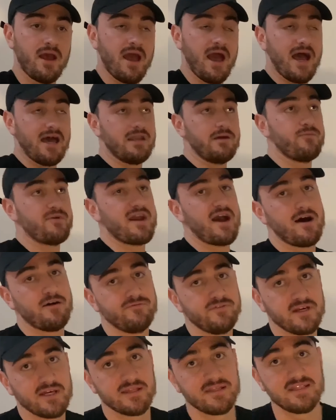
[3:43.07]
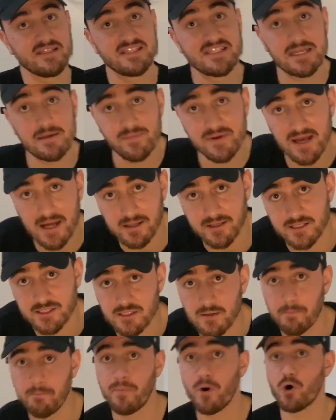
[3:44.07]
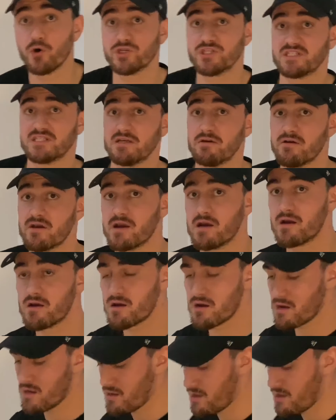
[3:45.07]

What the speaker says: And then we have the tibialis posterior